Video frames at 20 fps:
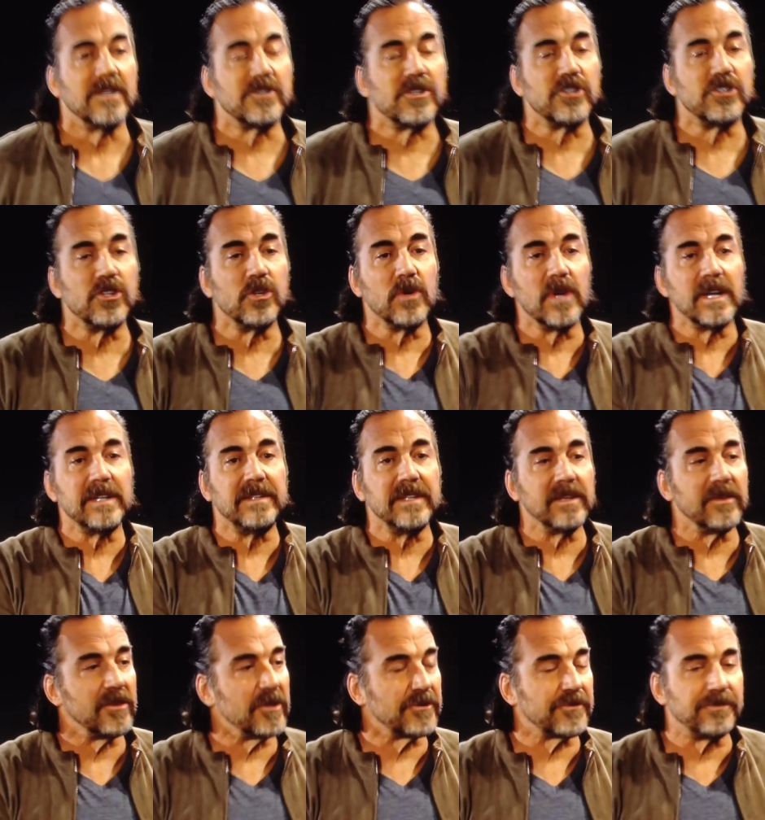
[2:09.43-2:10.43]
This is your
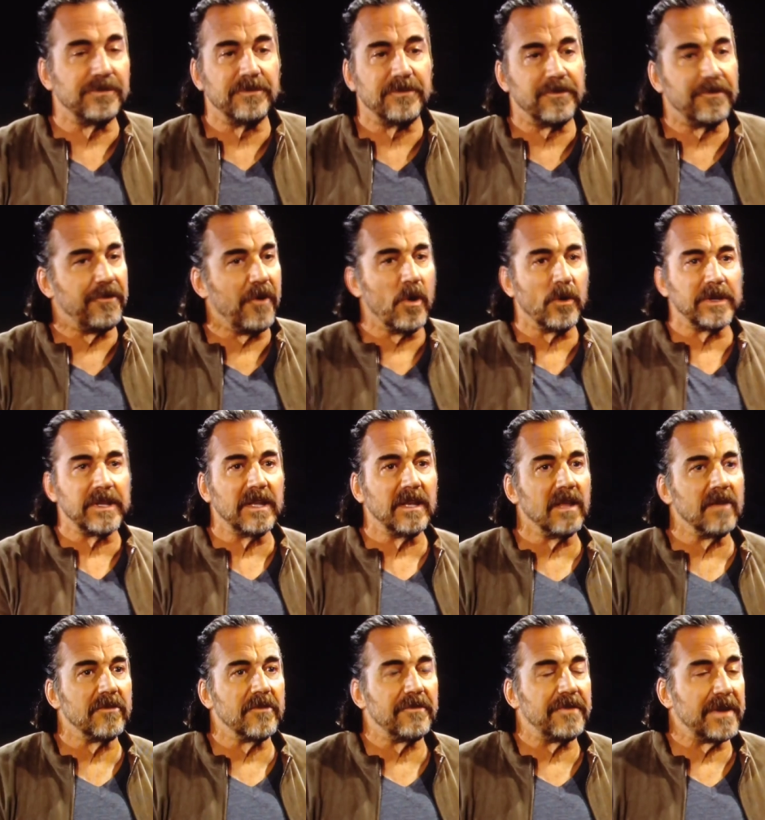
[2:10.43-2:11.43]
idea, this phony
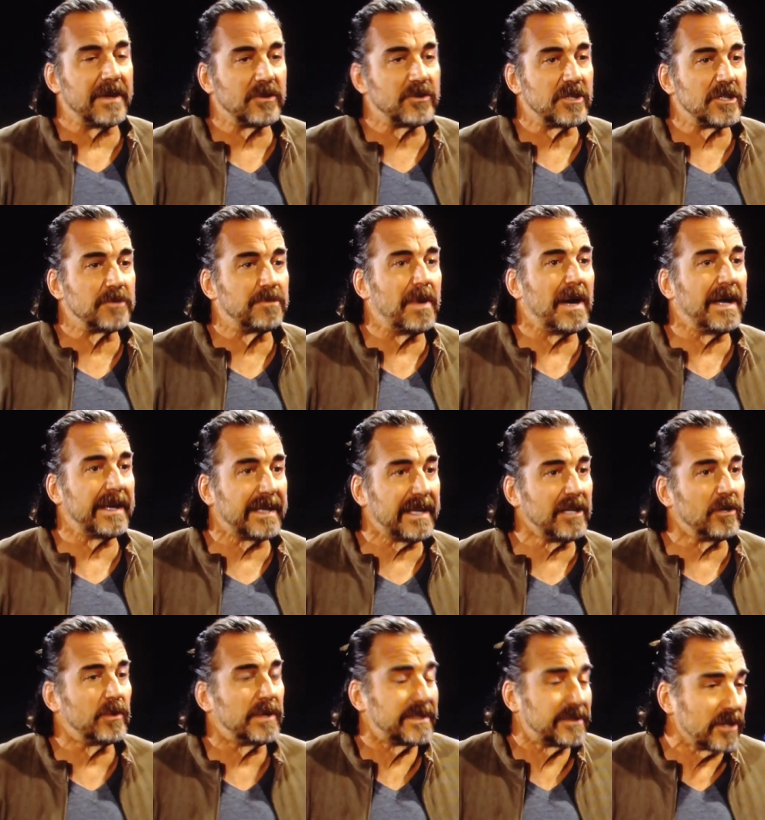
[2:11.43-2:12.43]
love affair, and she's
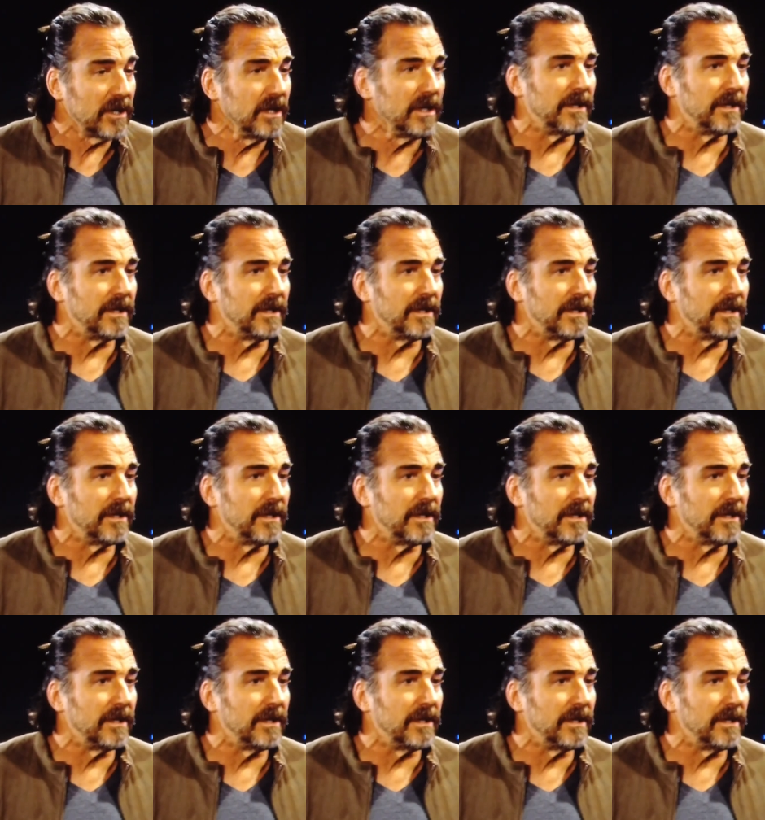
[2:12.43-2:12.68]
buying into it.